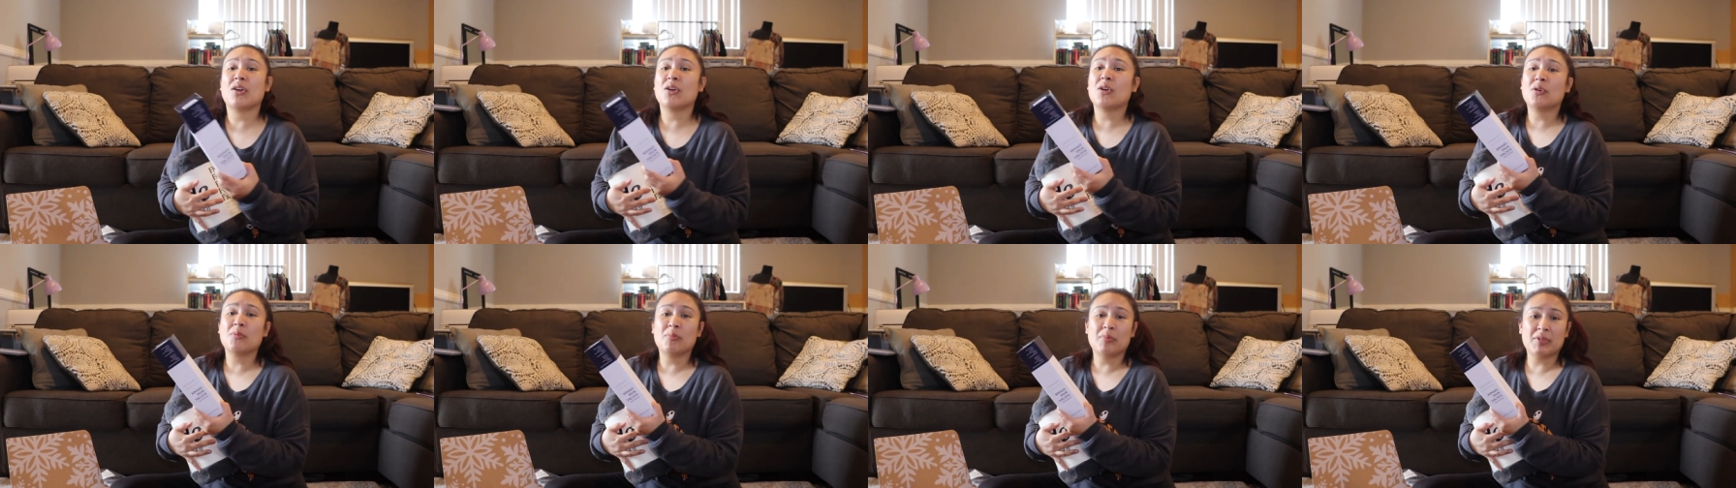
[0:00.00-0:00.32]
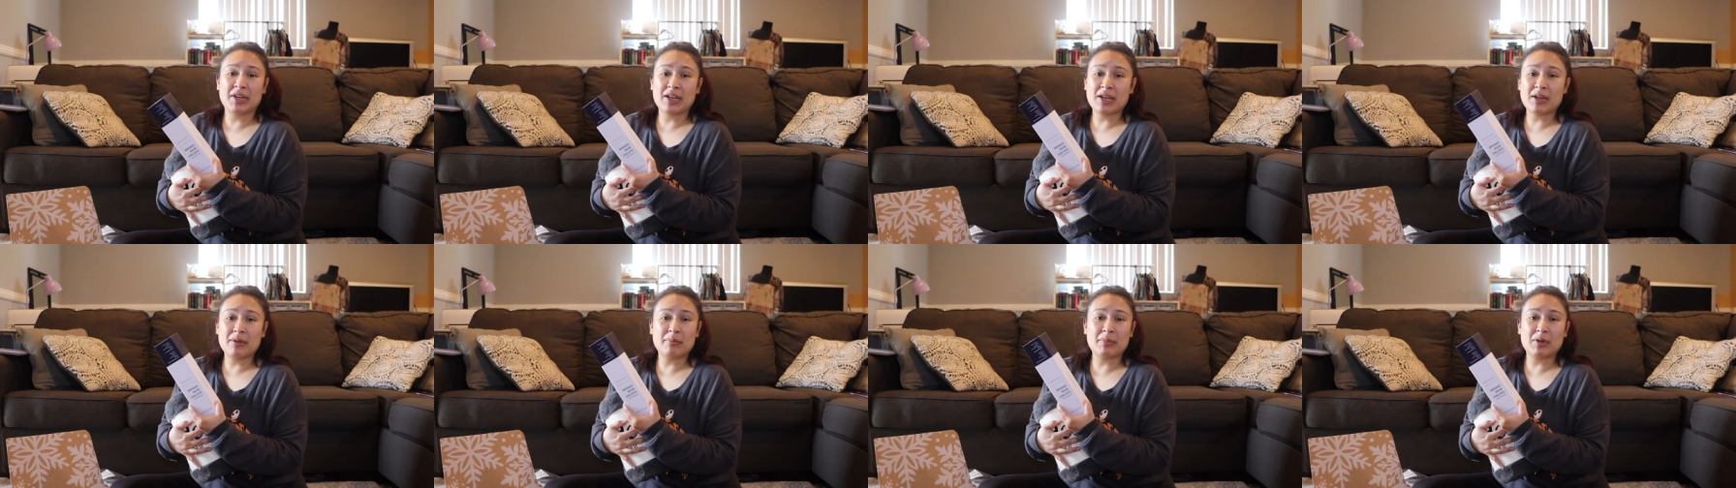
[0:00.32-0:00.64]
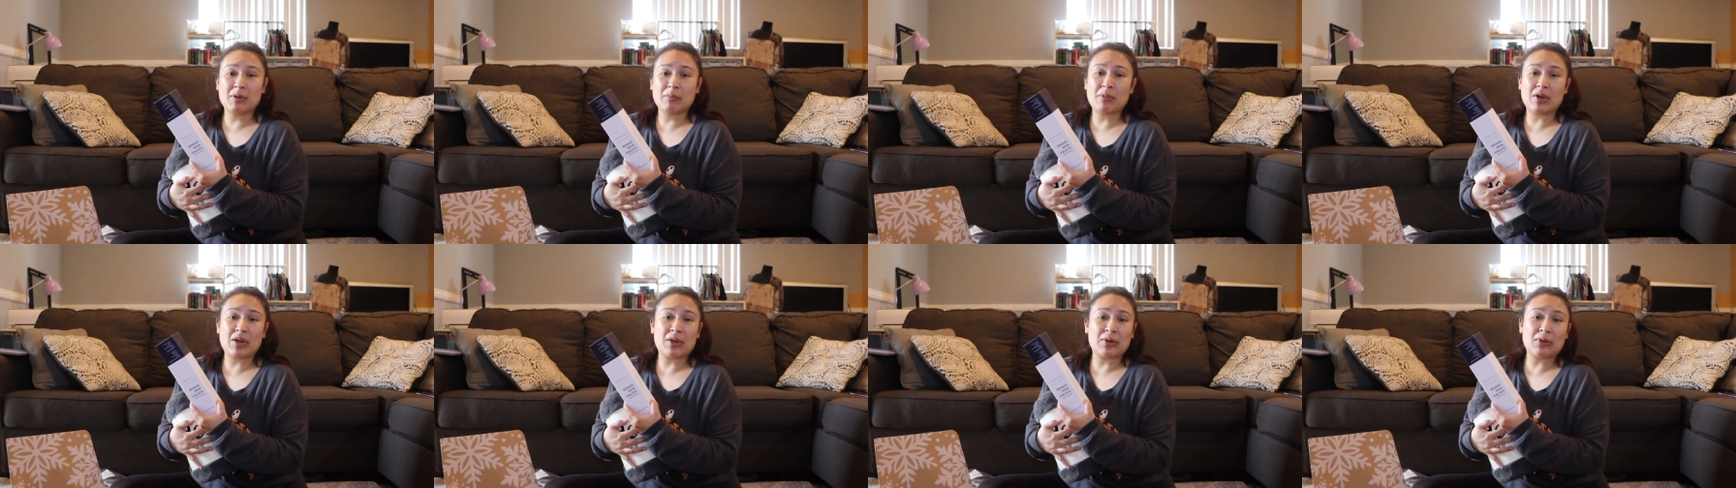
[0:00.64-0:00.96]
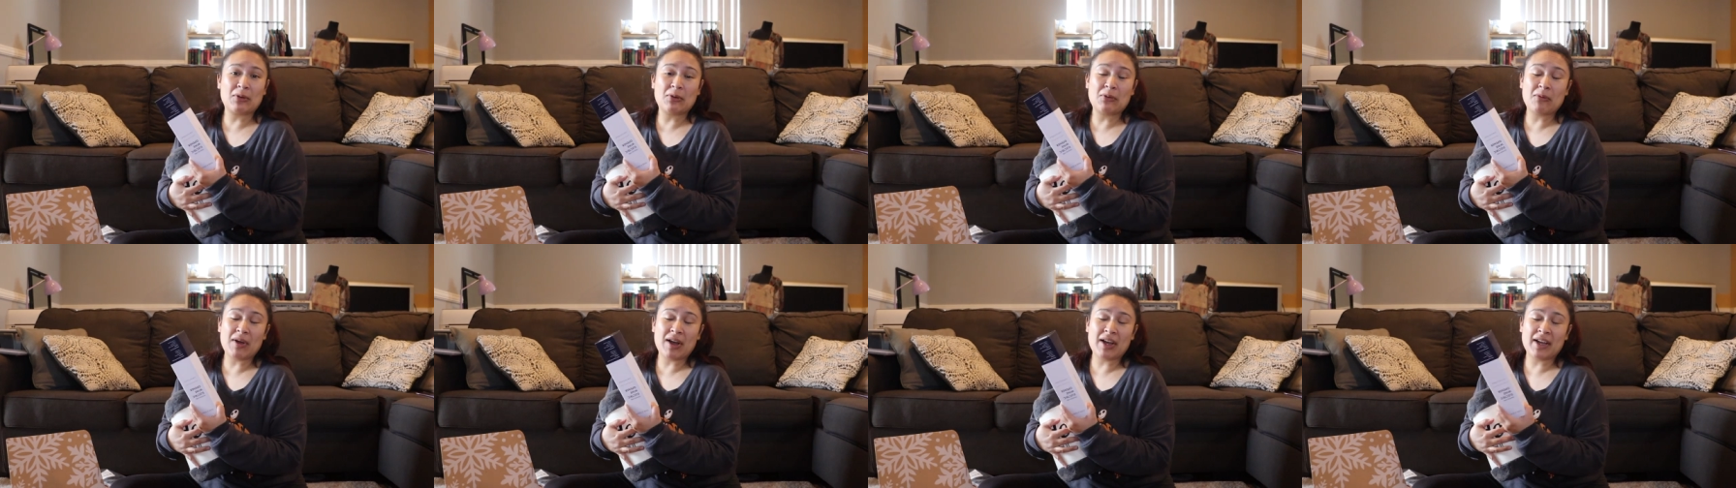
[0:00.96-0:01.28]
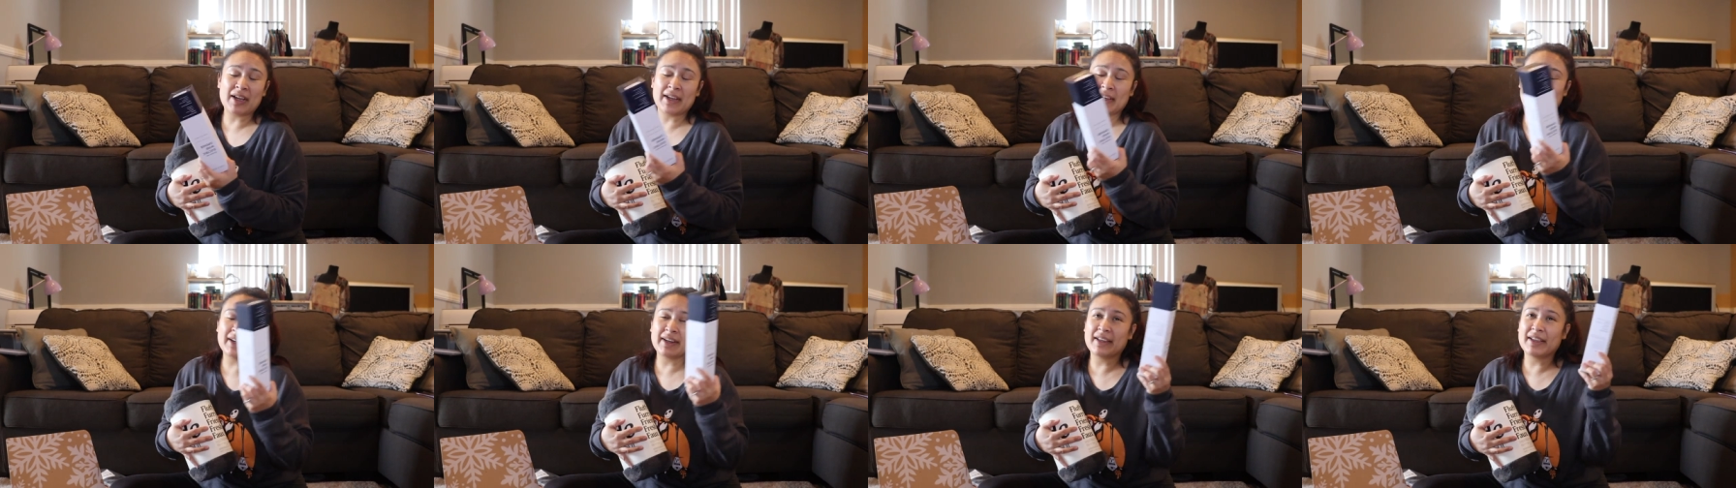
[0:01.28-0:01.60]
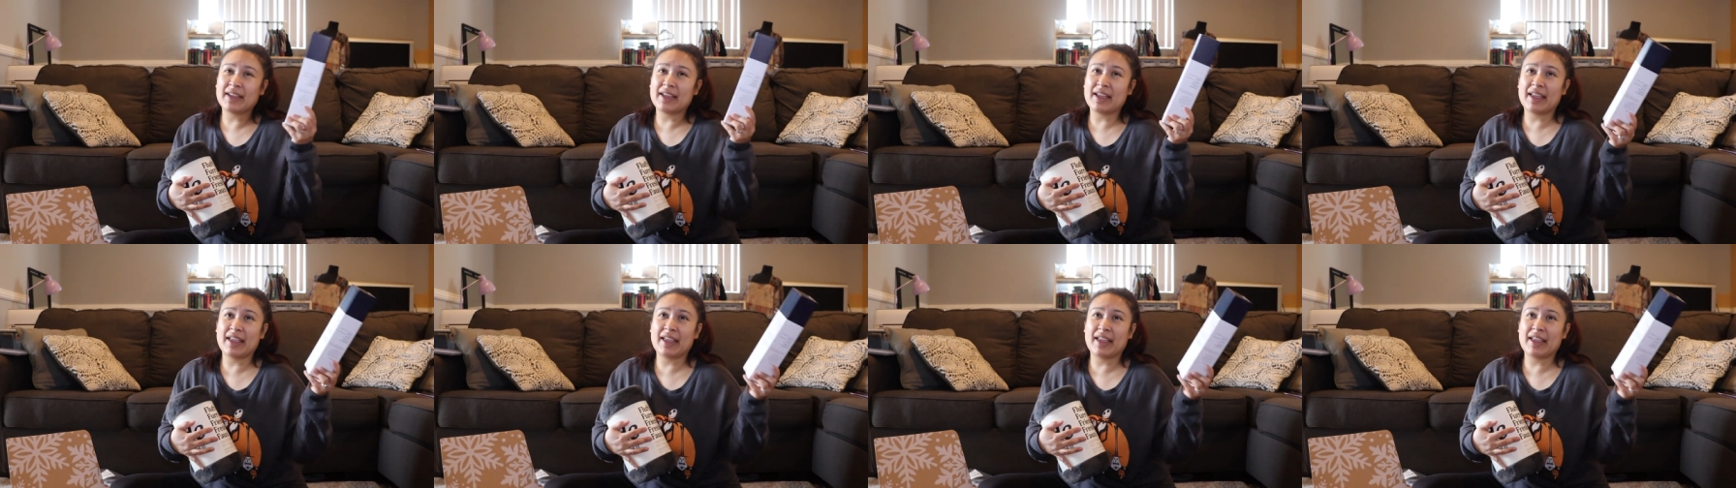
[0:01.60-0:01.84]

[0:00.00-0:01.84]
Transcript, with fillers: open up a bottle of wine,